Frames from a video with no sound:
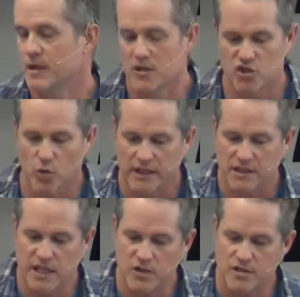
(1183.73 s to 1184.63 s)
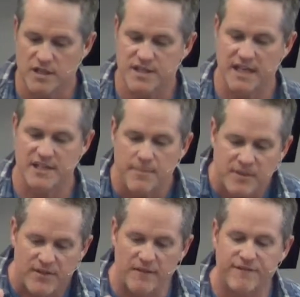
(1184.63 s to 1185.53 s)
The story continues and says,
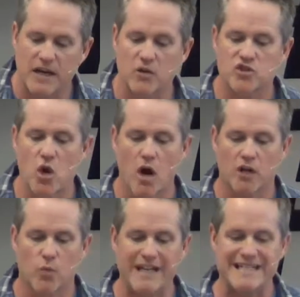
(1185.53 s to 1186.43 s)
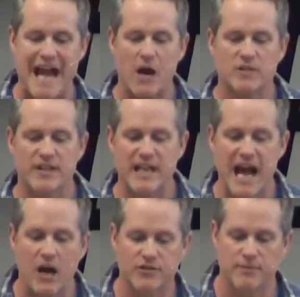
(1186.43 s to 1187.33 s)
then Pharaoh's daughter went down to the
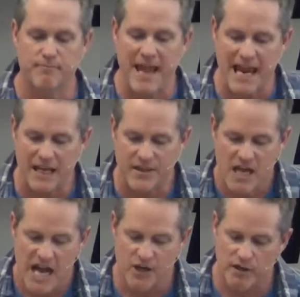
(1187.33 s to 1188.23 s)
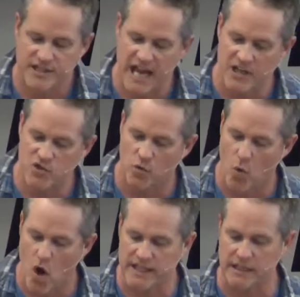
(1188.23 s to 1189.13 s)
Nile to bathe, and her attendants
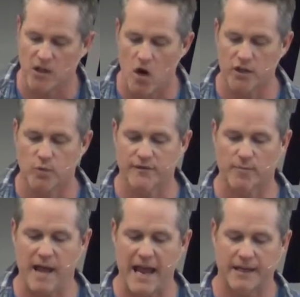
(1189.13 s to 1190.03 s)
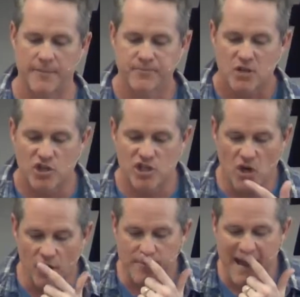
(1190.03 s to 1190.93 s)
were walking along the riverbank. She
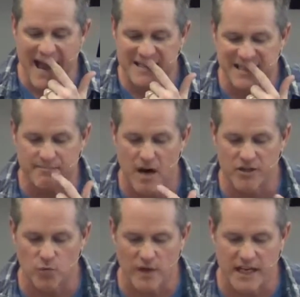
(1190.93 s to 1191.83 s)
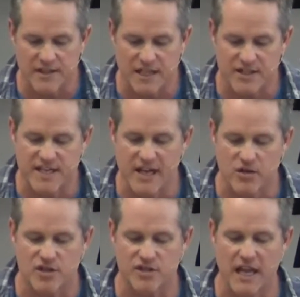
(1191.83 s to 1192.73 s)
saw the basket among the reeds and sent
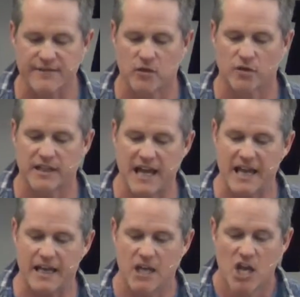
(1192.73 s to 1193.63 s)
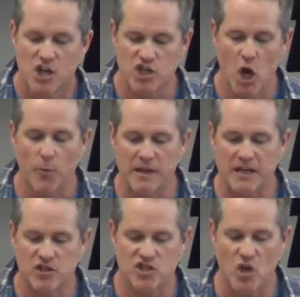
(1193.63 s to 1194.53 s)
her slave girl to get it. She opened it
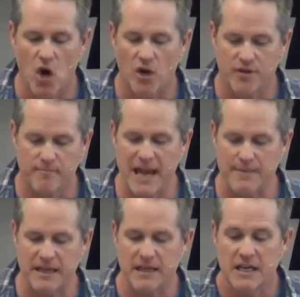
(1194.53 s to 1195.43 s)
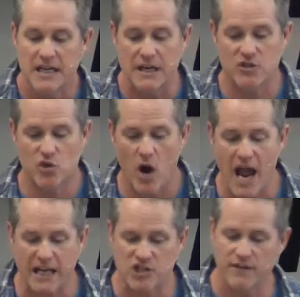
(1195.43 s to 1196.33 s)
and saw the baby He was
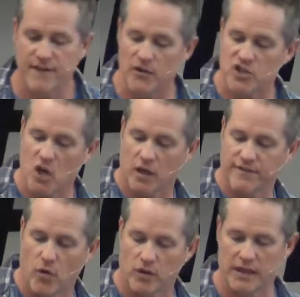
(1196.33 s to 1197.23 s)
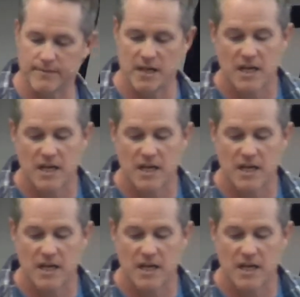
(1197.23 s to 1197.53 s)
crying and she felt sorry for him.